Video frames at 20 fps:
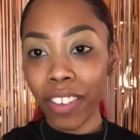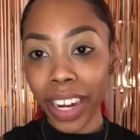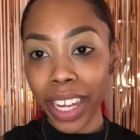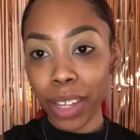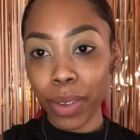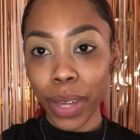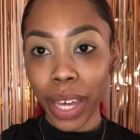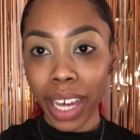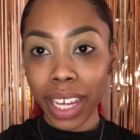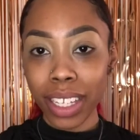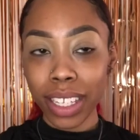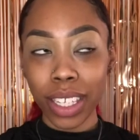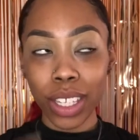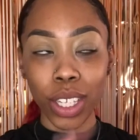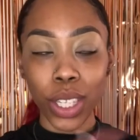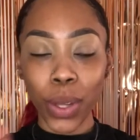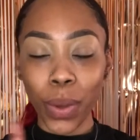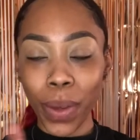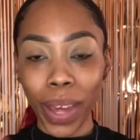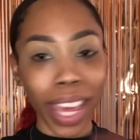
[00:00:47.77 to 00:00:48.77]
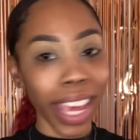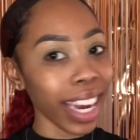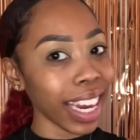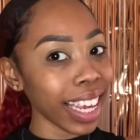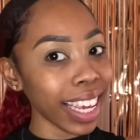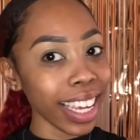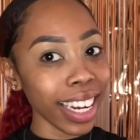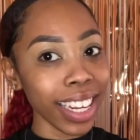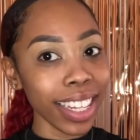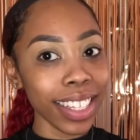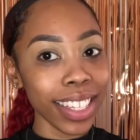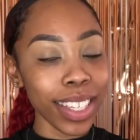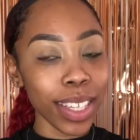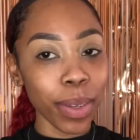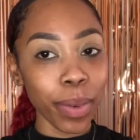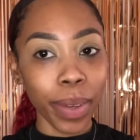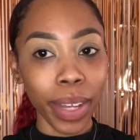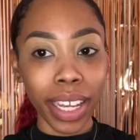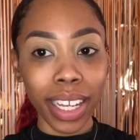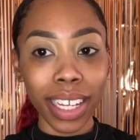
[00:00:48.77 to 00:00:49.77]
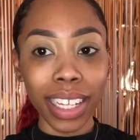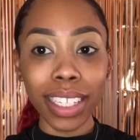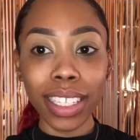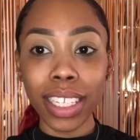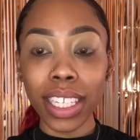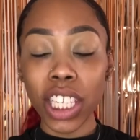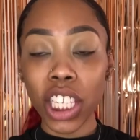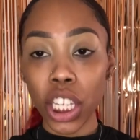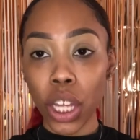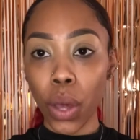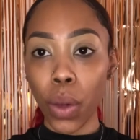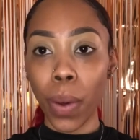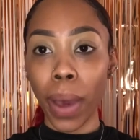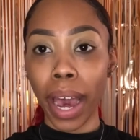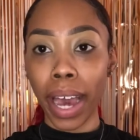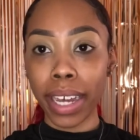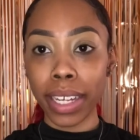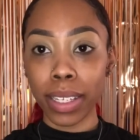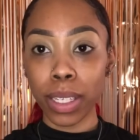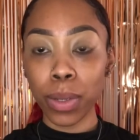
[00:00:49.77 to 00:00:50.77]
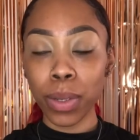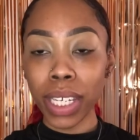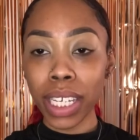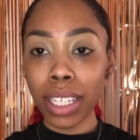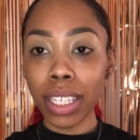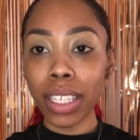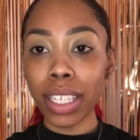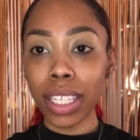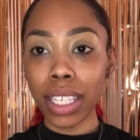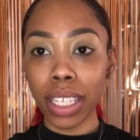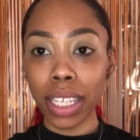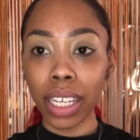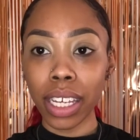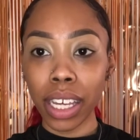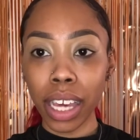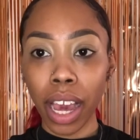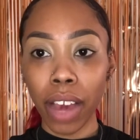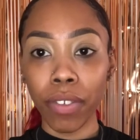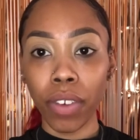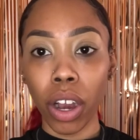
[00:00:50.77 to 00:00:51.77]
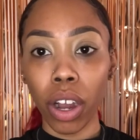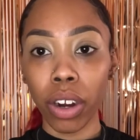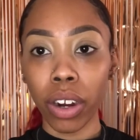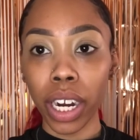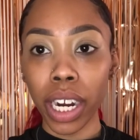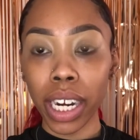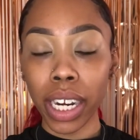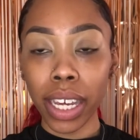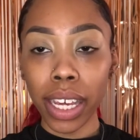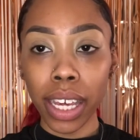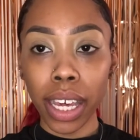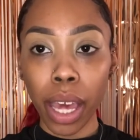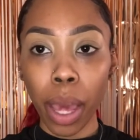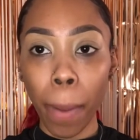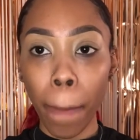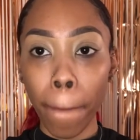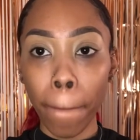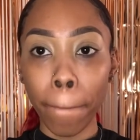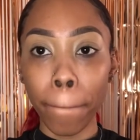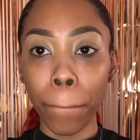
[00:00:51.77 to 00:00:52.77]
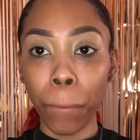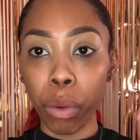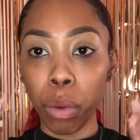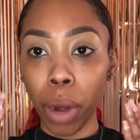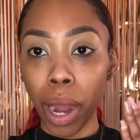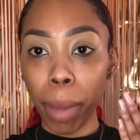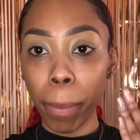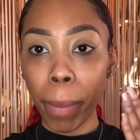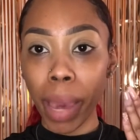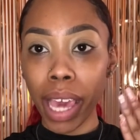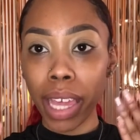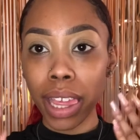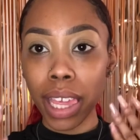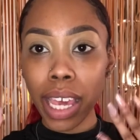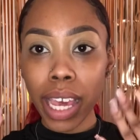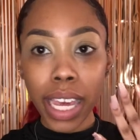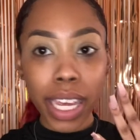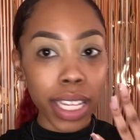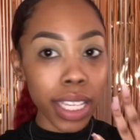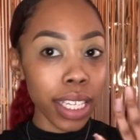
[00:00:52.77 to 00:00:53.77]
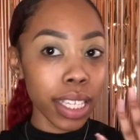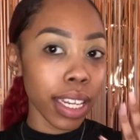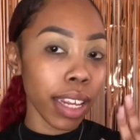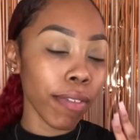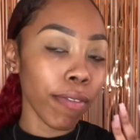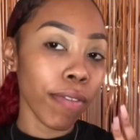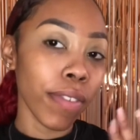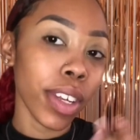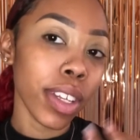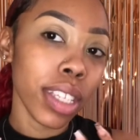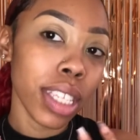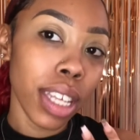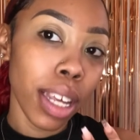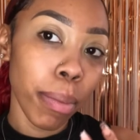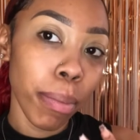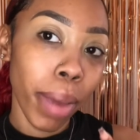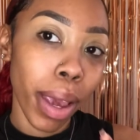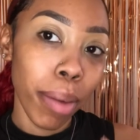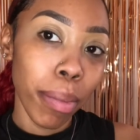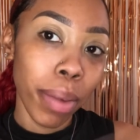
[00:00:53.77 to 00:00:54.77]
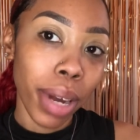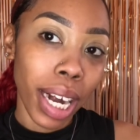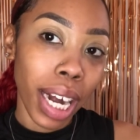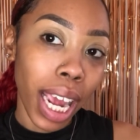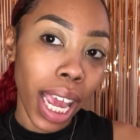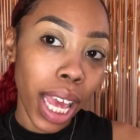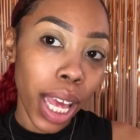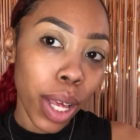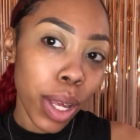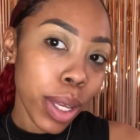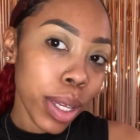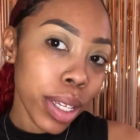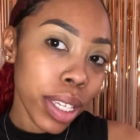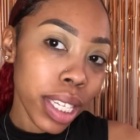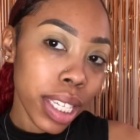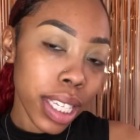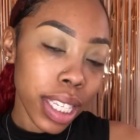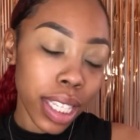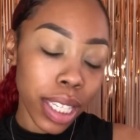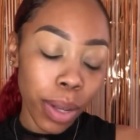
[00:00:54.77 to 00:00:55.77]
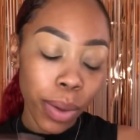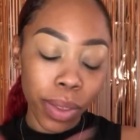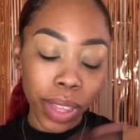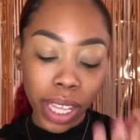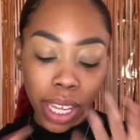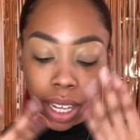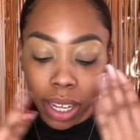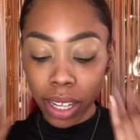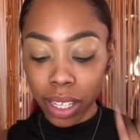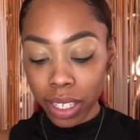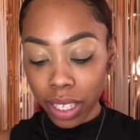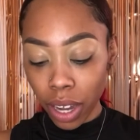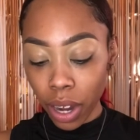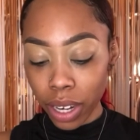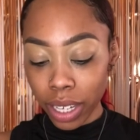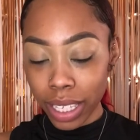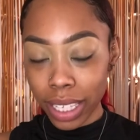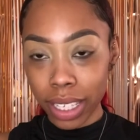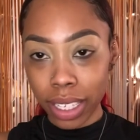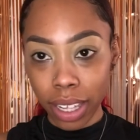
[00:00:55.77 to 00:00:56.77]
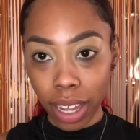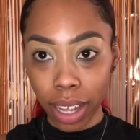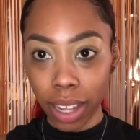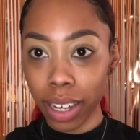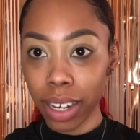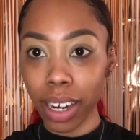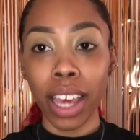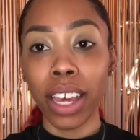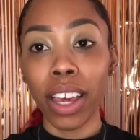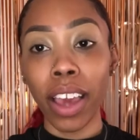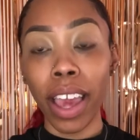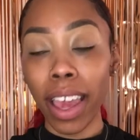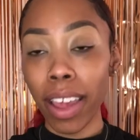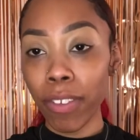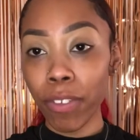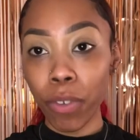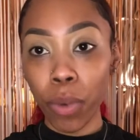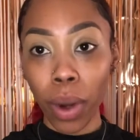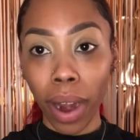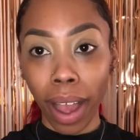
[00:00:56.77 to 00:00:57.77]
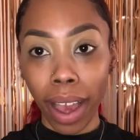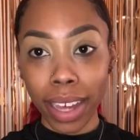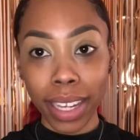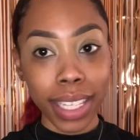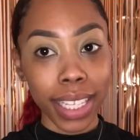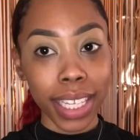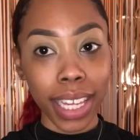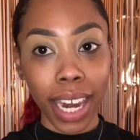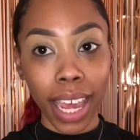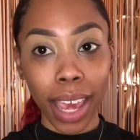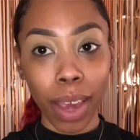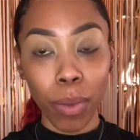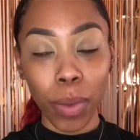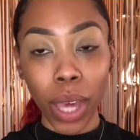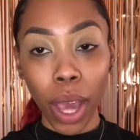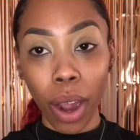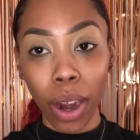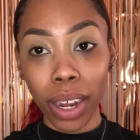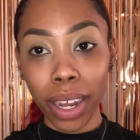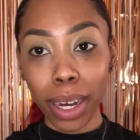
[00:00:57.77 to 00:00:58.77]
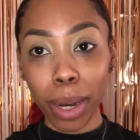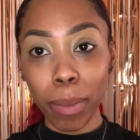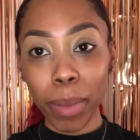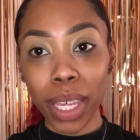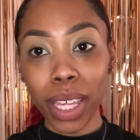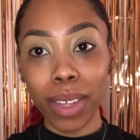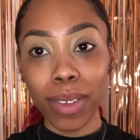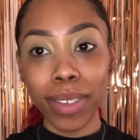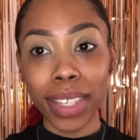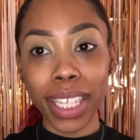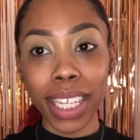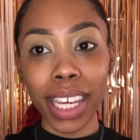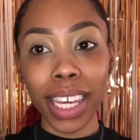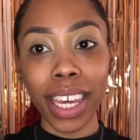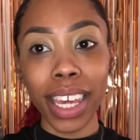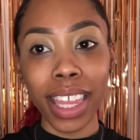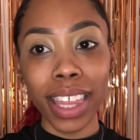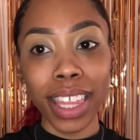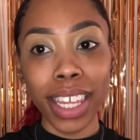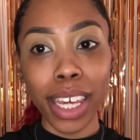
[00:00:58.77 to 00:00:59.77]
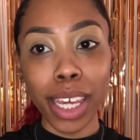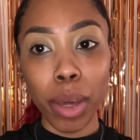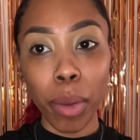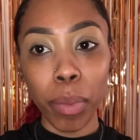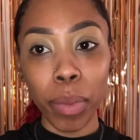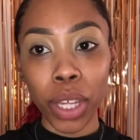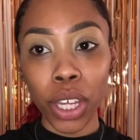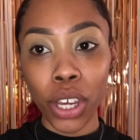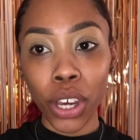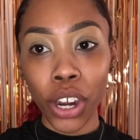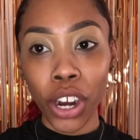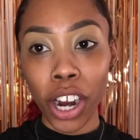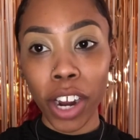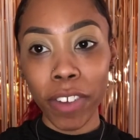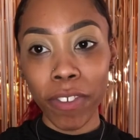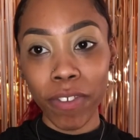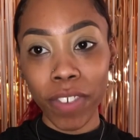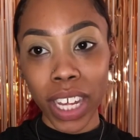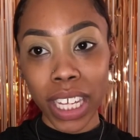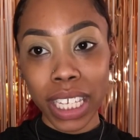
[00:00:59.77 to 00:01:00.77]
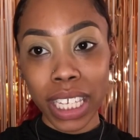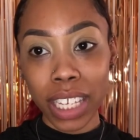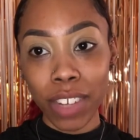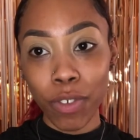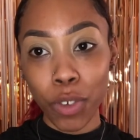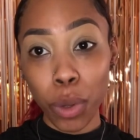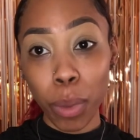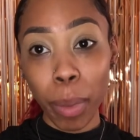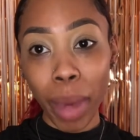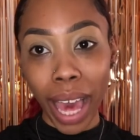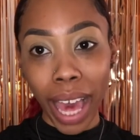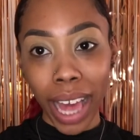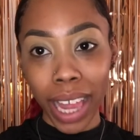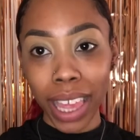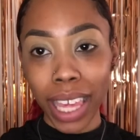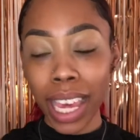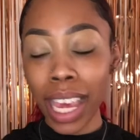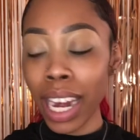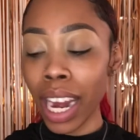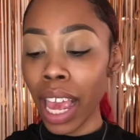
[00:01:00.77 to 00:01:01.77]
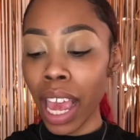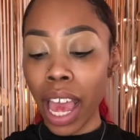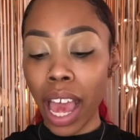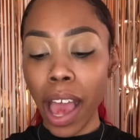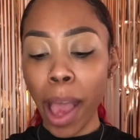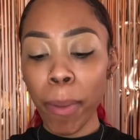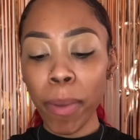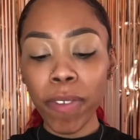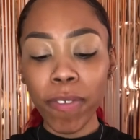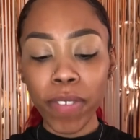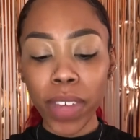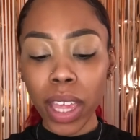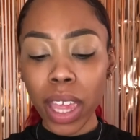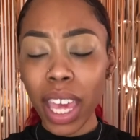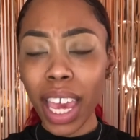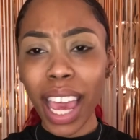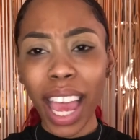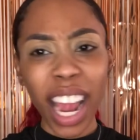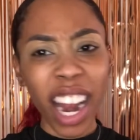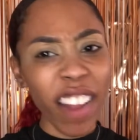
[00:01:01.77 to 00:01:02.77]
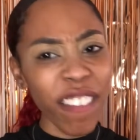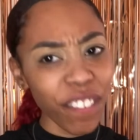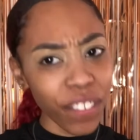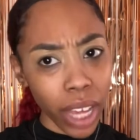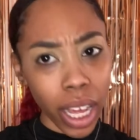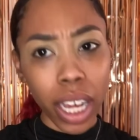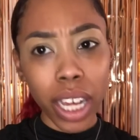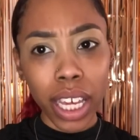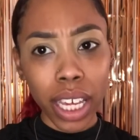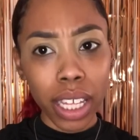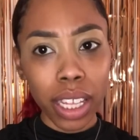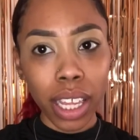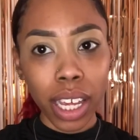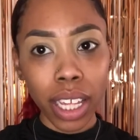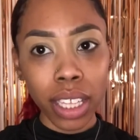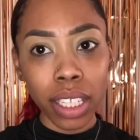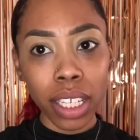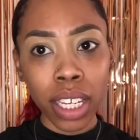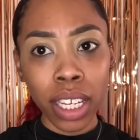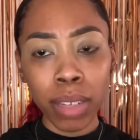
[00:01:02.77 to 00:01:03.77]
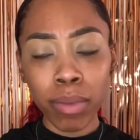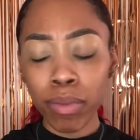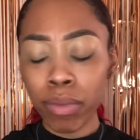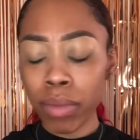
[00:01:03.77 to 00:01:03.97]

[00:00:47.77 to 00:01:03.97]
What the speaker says: right, you guys, let's go ahead and get into it. So as you can see, I've already primed my lids and filled in my browns, so these are done. And for eyes today, we are going to be using the Pure Festival palette. I've been feeling kind of funky lately,